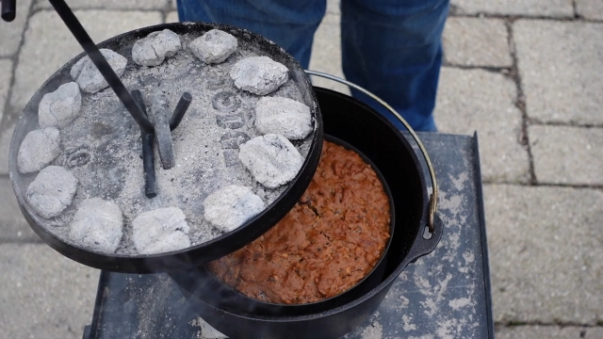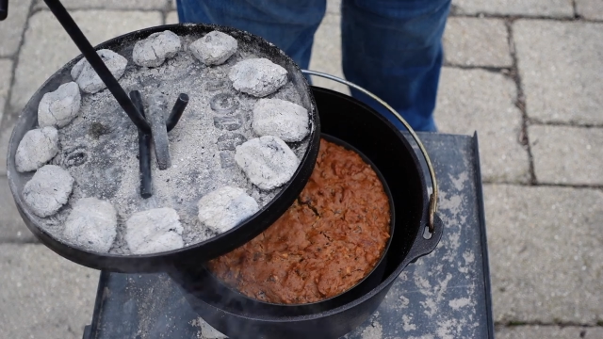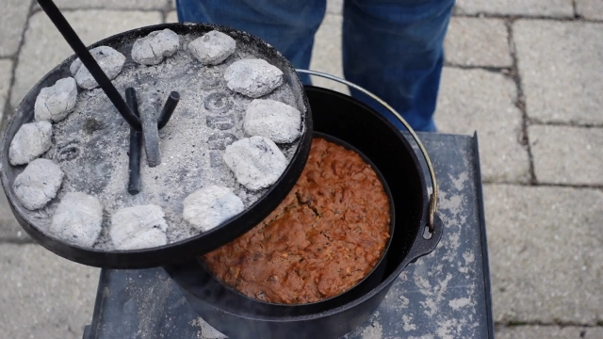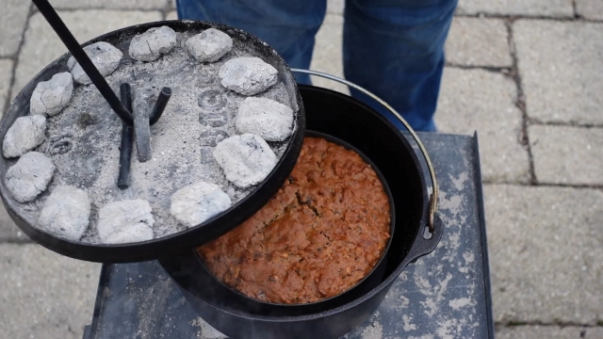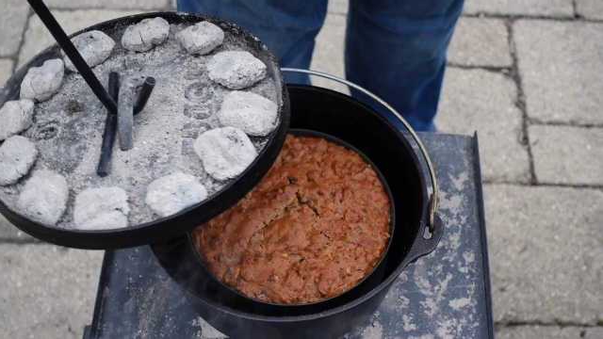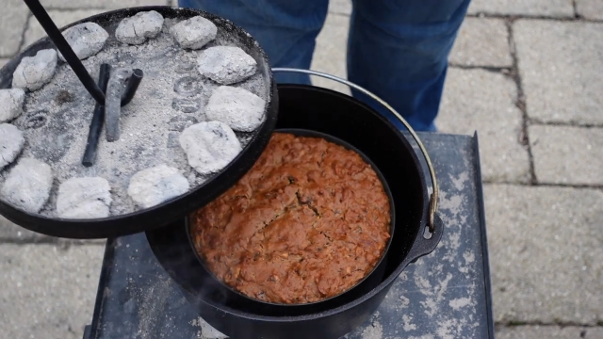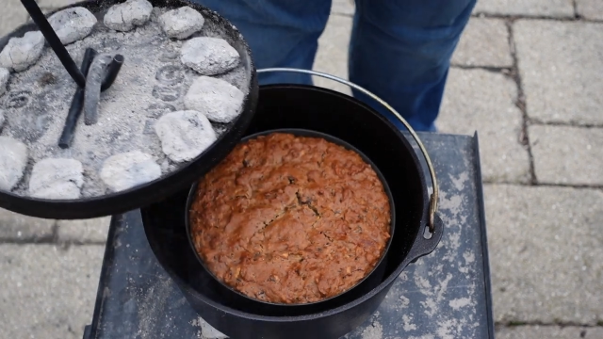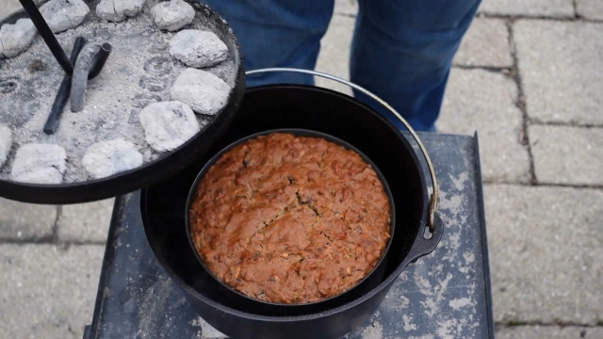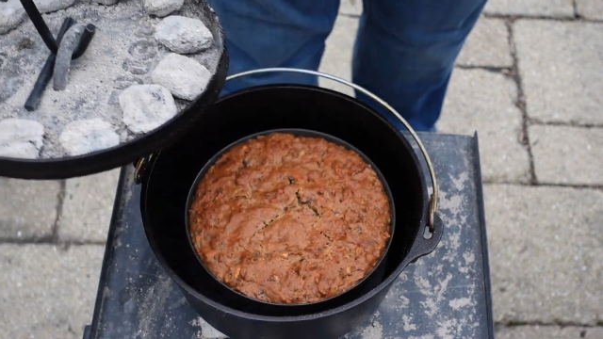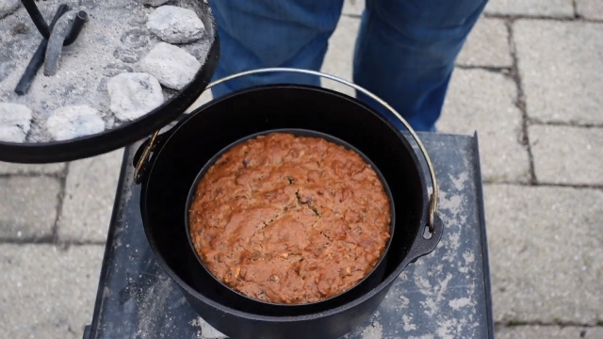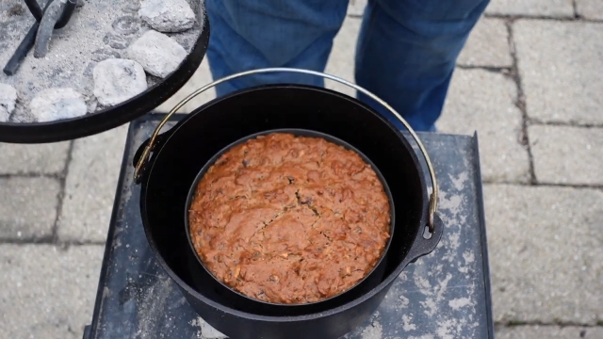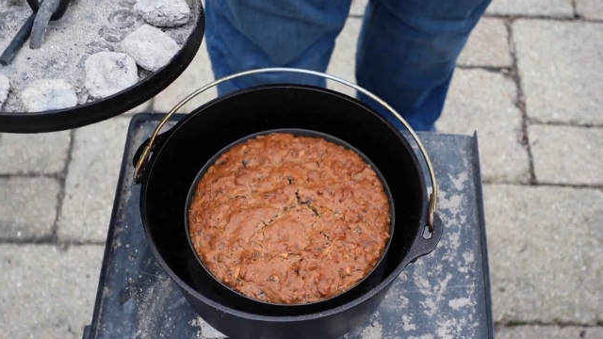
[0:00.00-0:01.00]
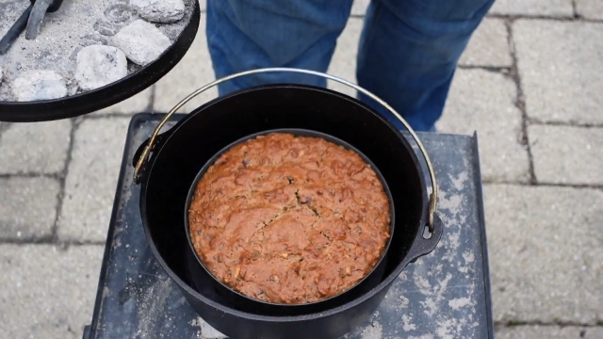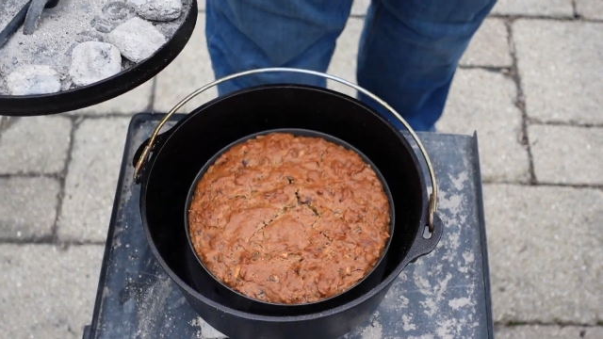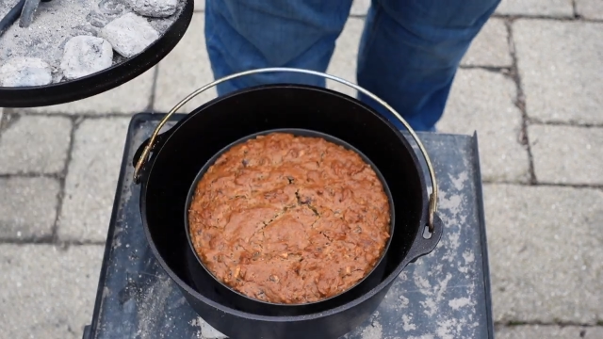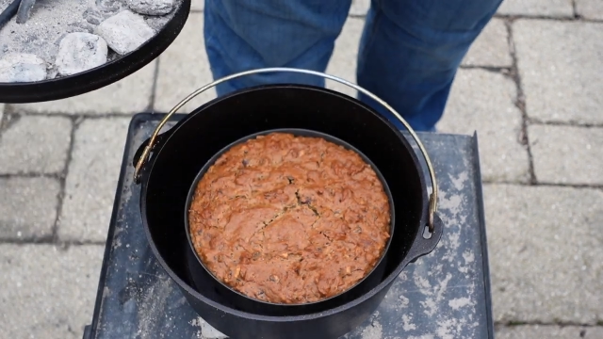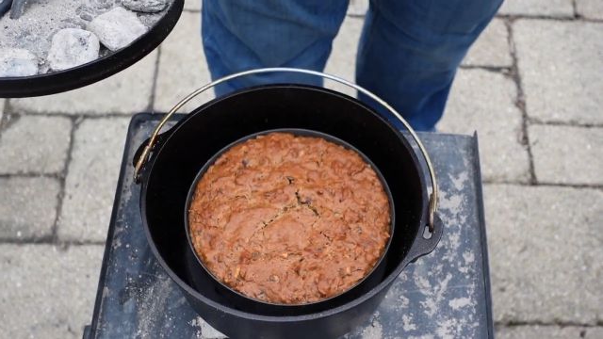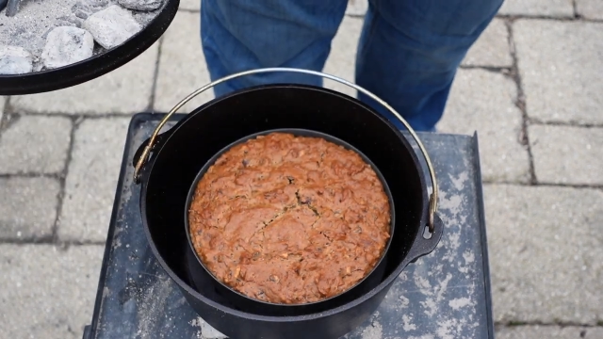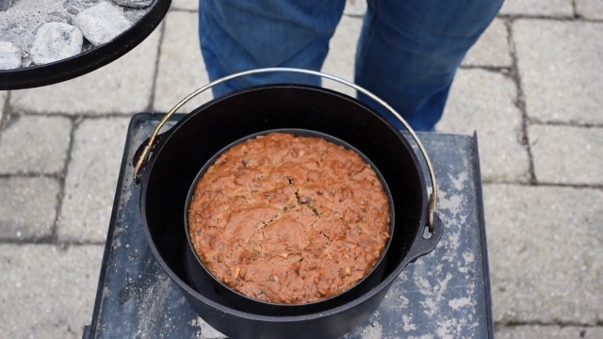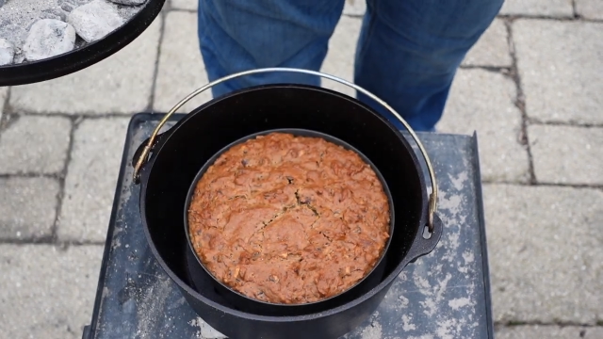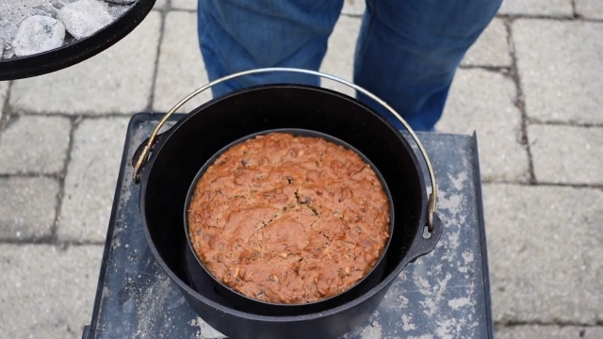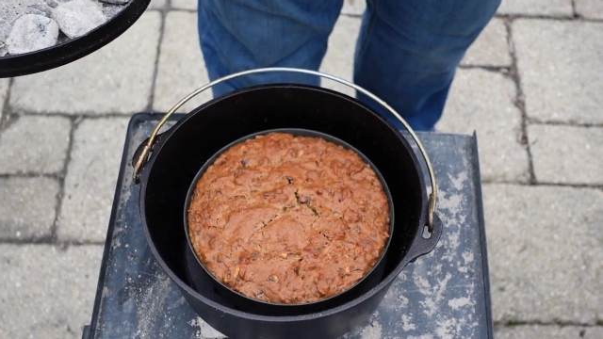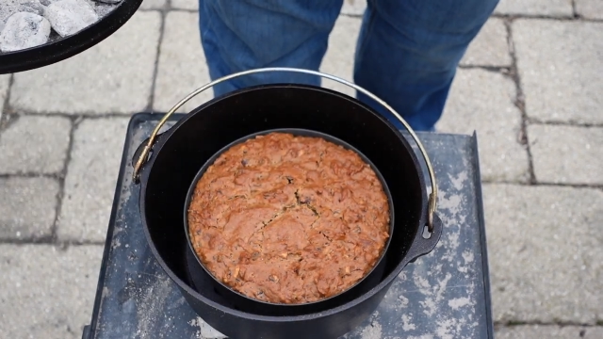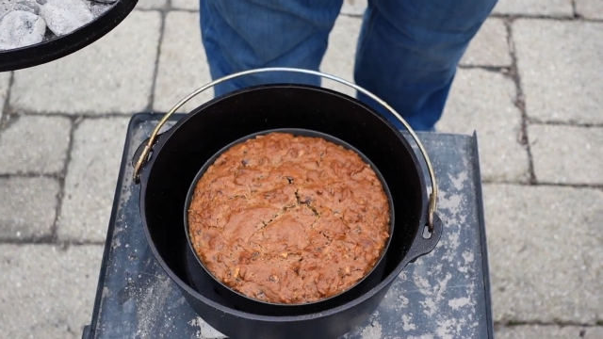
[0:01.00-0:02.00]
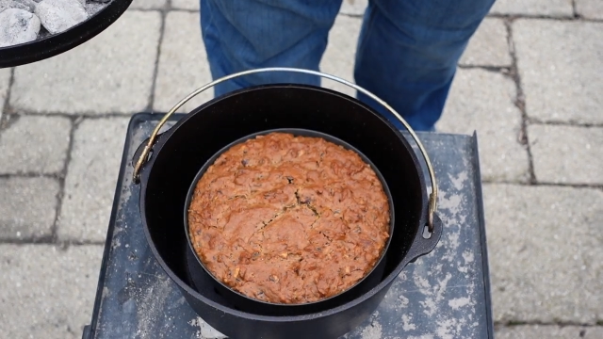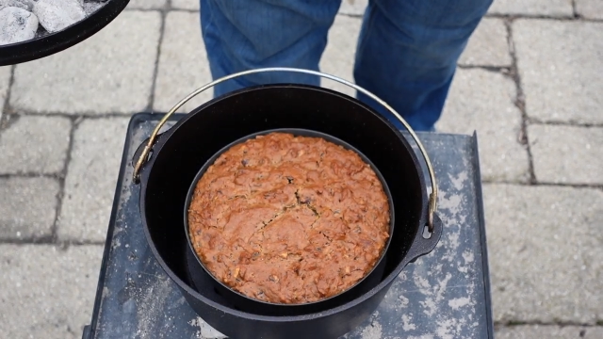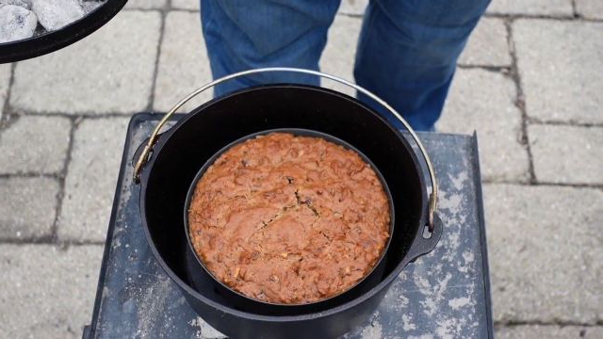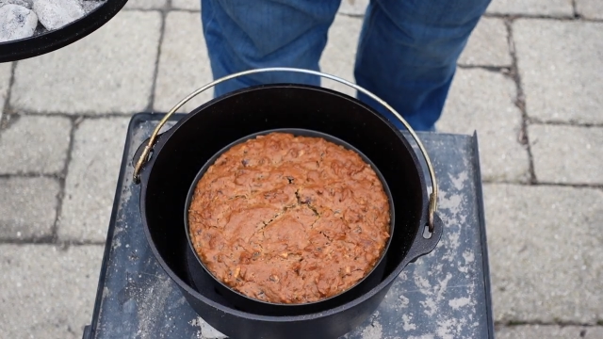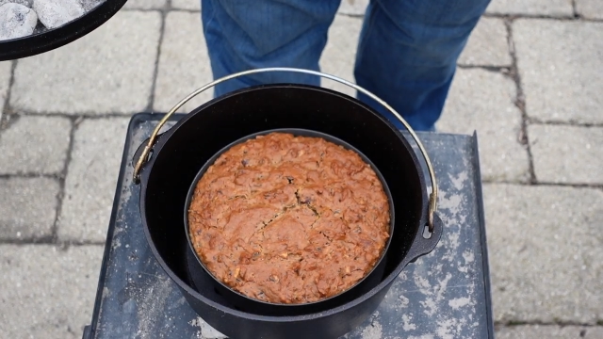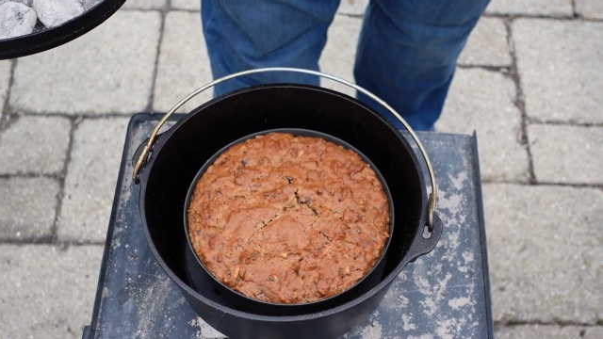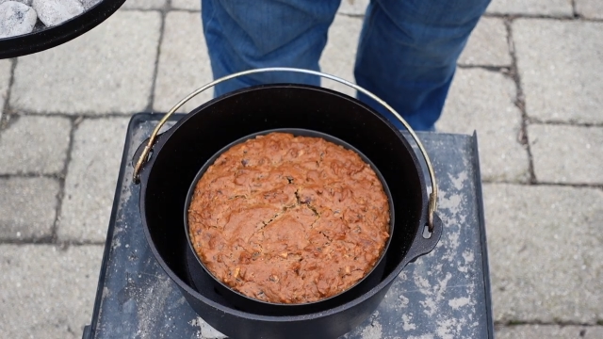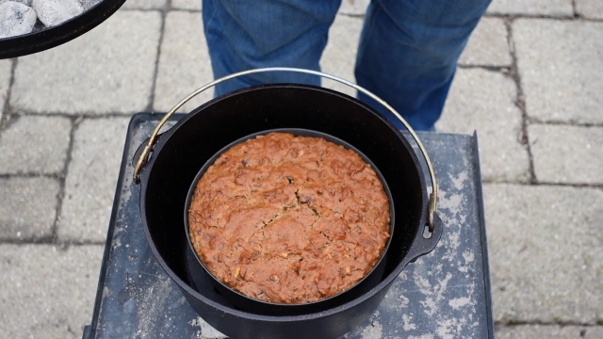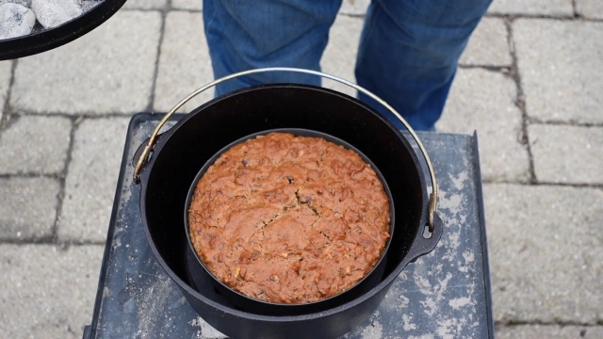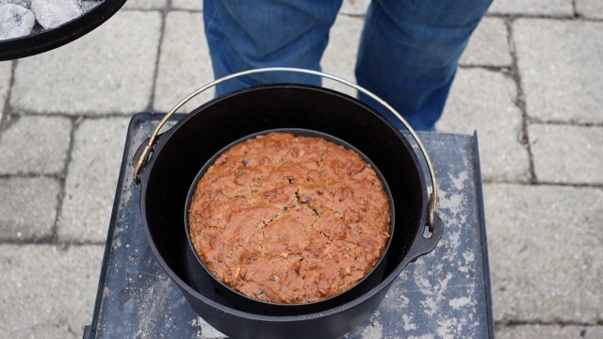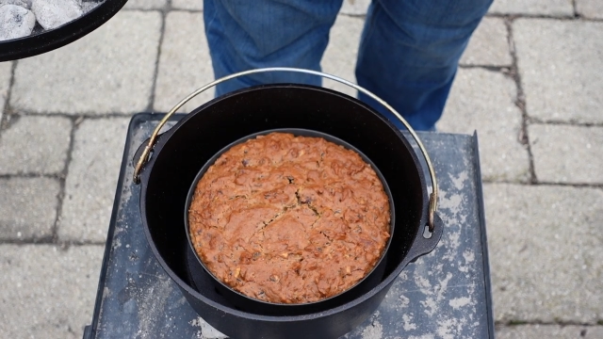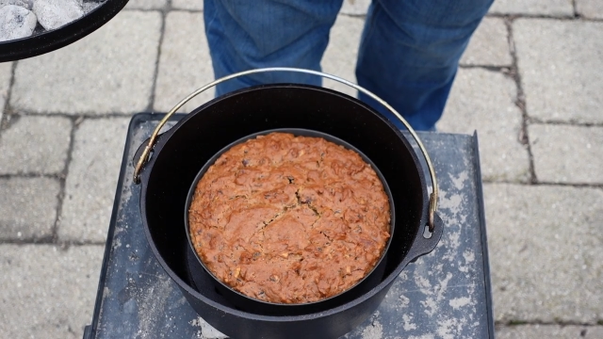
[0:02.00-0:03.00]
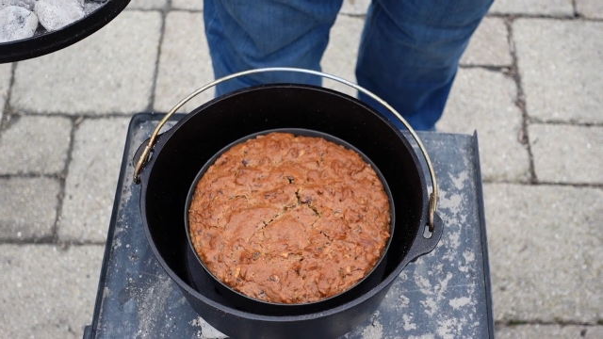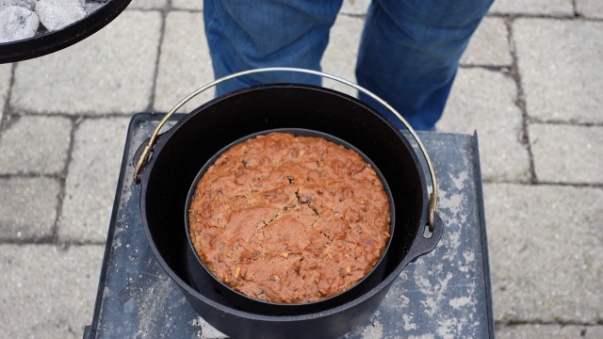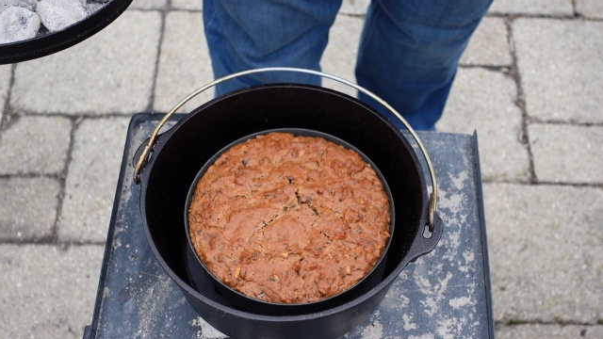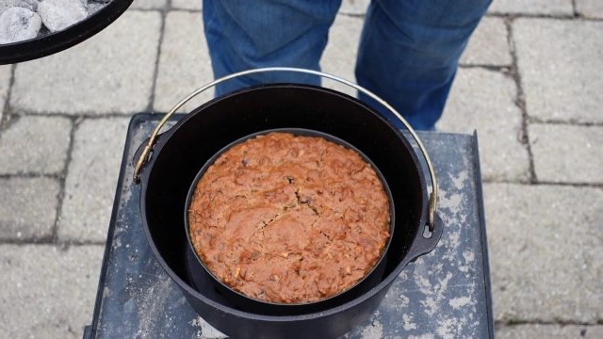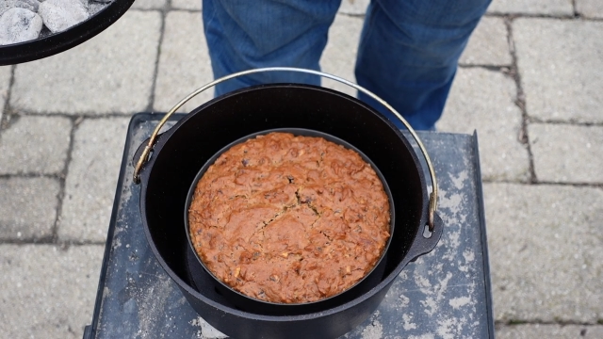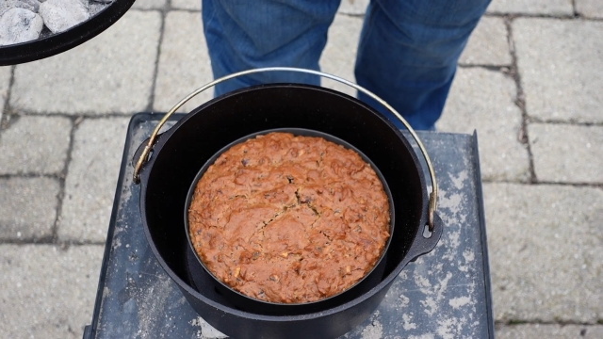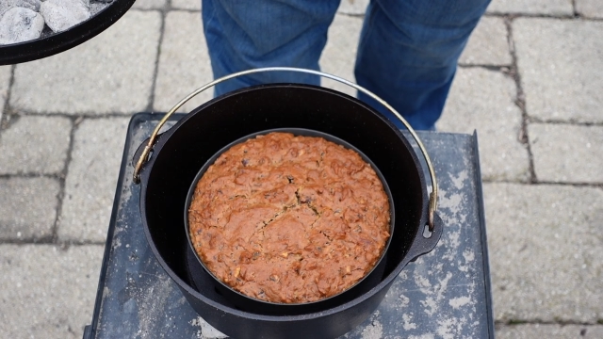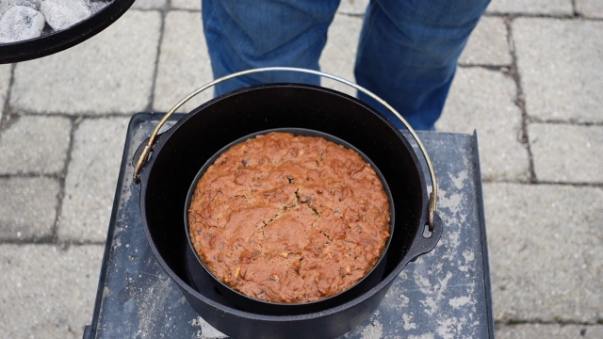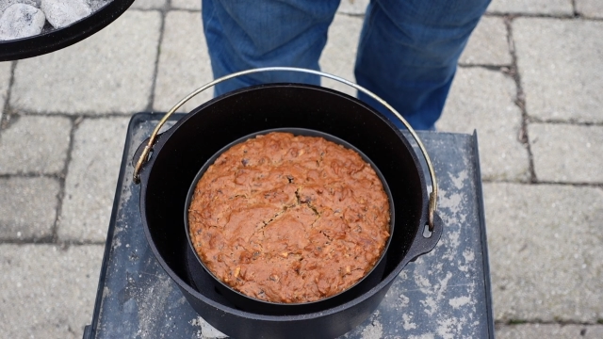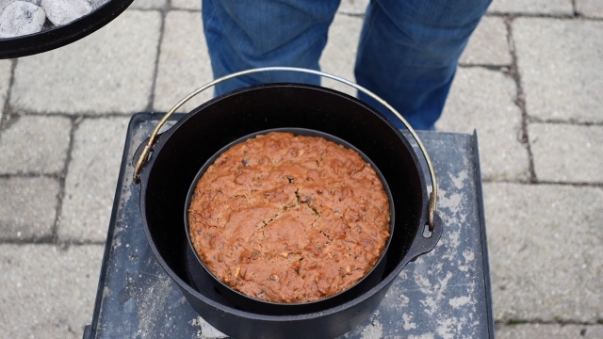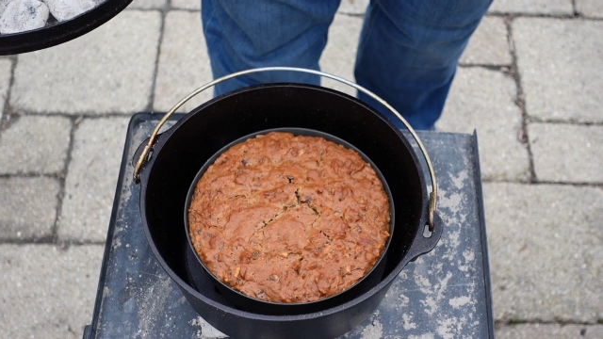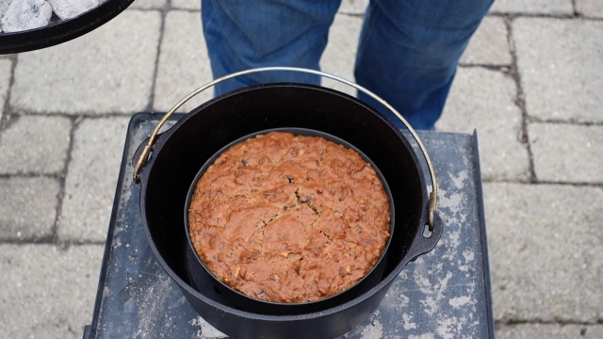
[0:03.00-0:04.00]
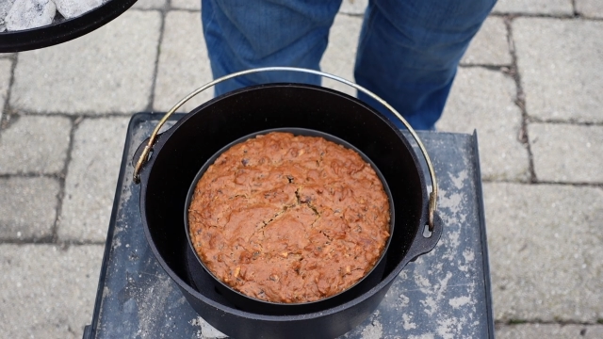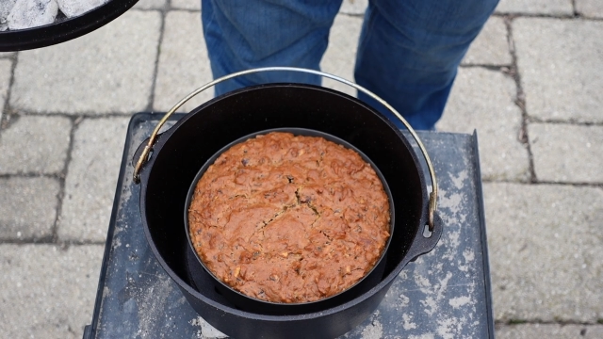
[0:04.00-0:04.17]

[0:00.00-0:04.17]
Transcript: Nobody's mouth can be seen.